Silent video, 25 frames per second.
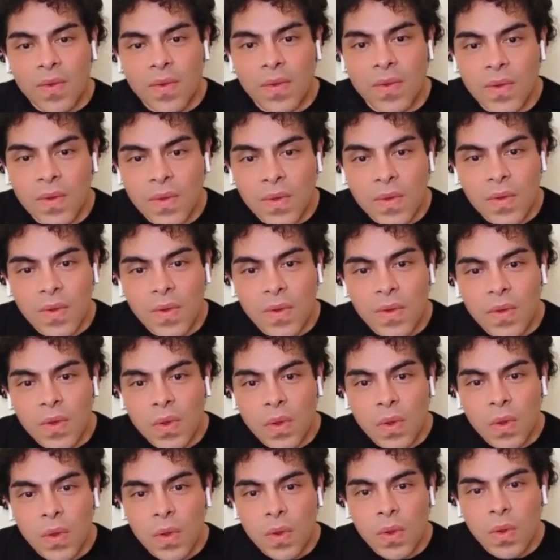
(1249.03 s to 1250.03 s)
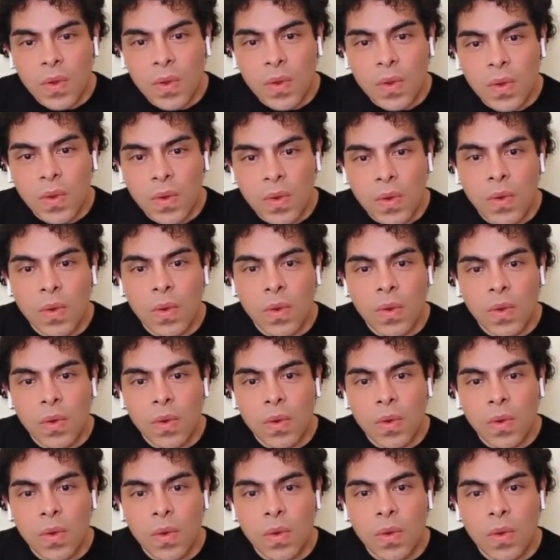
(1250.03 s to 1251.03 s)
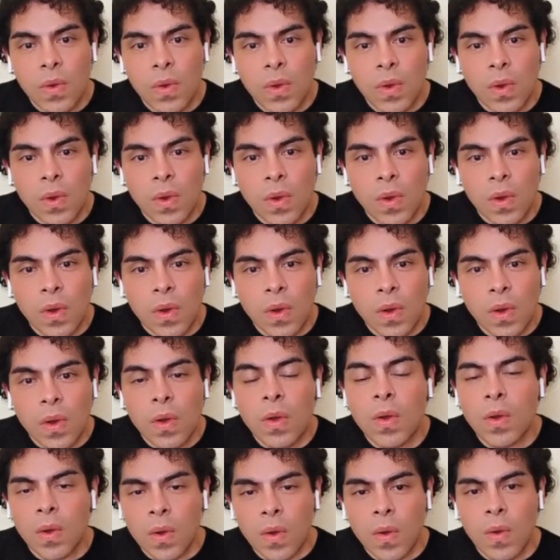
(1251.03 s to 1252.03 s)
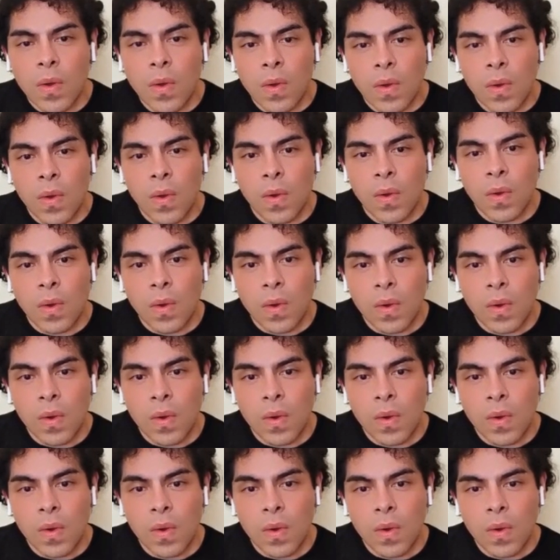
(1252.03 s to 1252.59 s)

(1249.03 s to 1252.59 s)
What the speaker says: This person isn't speaking.